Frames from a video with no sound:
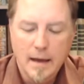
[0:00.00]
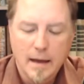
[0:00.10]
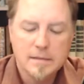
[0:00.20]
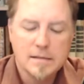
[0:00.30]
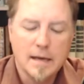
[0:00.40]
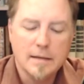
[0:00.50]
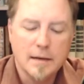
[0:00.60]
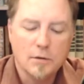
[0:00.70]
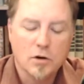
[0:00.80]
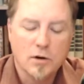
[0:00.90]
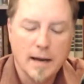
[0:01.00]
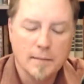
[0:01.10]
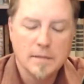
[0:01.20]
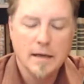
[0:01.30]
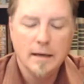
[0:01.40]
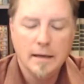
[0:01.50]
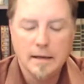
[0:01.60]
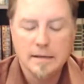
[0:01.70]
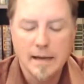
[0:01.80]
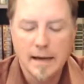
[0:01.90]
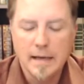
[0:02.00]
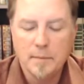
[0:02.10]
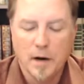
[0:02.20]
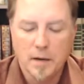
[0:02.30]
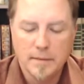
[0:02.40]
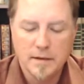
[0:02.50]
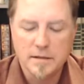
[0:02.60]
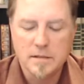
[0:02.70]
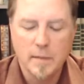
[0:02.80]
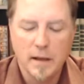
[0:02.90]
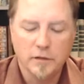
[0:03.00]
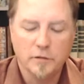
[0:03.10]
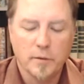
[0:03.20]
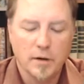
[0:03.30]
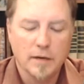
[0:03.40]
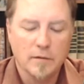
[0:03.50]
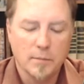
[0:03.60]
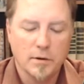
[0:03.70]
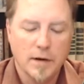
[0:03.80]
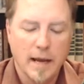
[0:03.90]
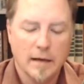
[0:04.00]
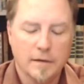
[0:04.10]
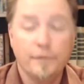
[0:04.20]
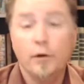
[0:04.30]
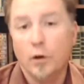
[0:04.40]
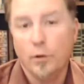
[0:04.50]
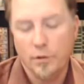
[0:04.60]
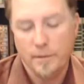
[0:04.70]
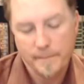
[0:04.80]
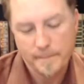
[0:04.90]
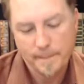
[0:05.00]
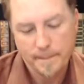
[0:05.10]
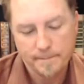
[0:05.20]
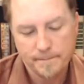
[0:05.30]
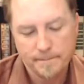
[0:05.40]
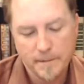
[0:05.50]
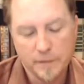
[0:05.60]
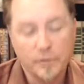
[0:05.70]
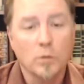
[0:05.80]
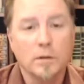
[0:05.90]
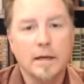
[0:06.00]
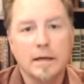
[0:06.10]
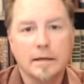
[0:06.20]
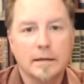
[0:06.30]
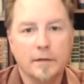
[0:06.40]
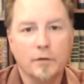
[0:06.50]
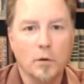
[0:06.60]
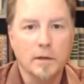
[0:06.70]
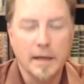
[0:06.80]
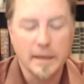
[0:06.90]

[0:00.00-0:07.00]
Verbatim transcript: Instead, they were crammed in a tiny apartment that smelled of burning rubber and foot odor. If only, if only.